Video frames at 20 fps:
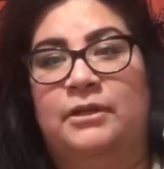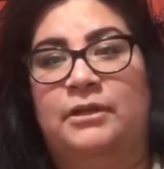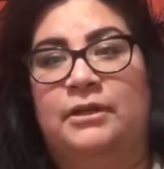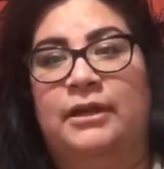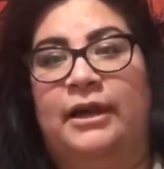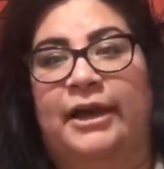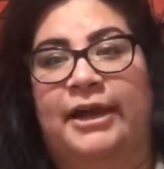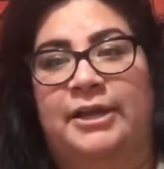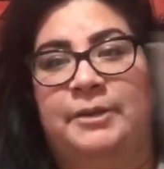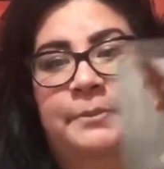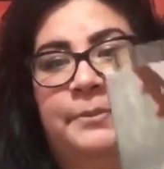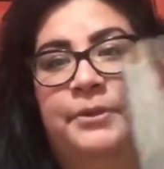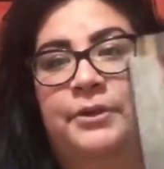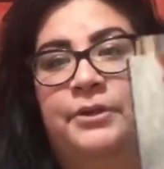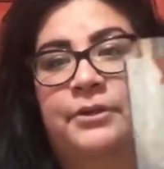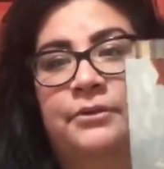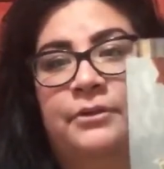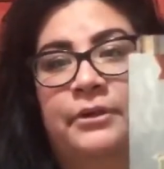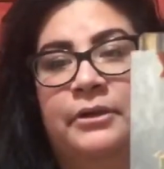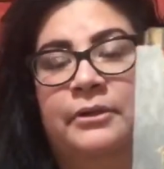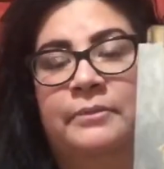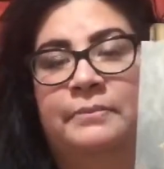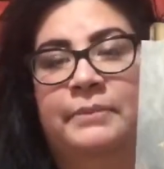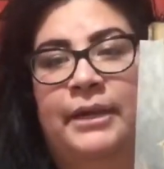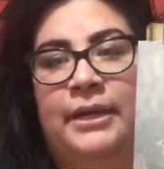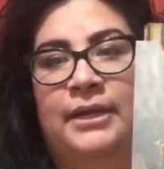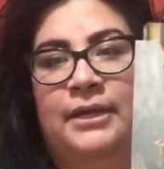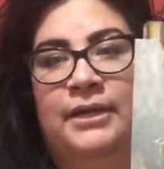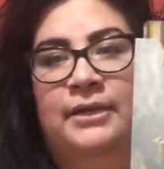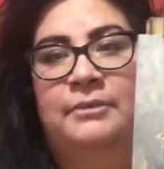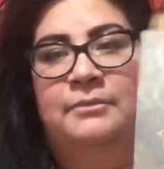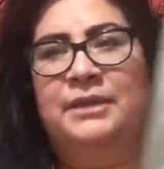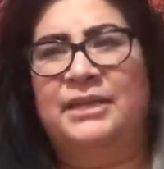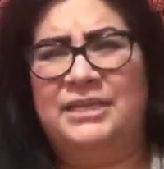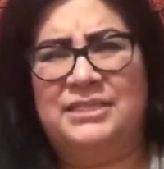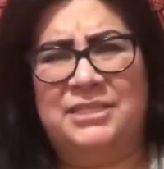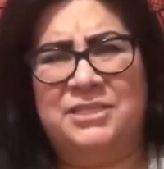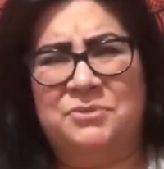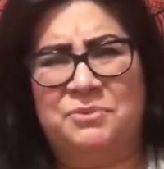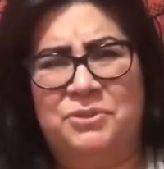guidebook, the compendium, I
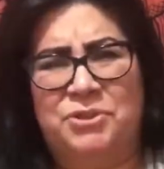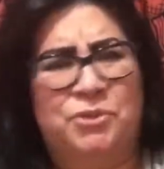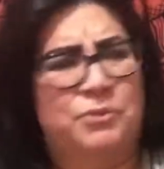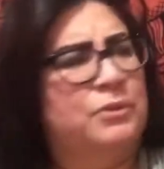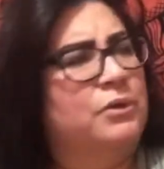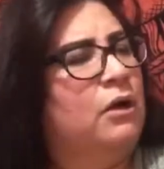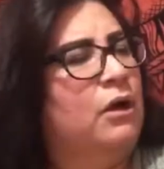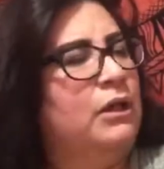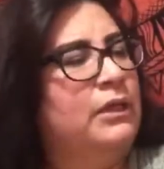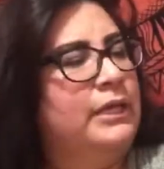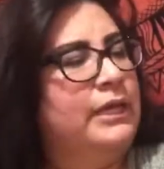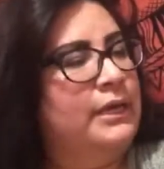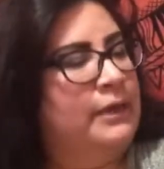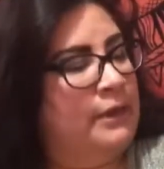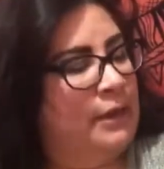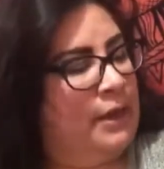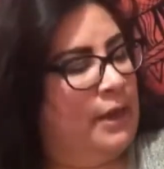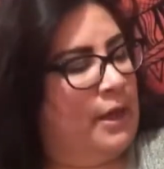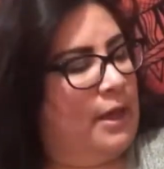guess is what you would call it.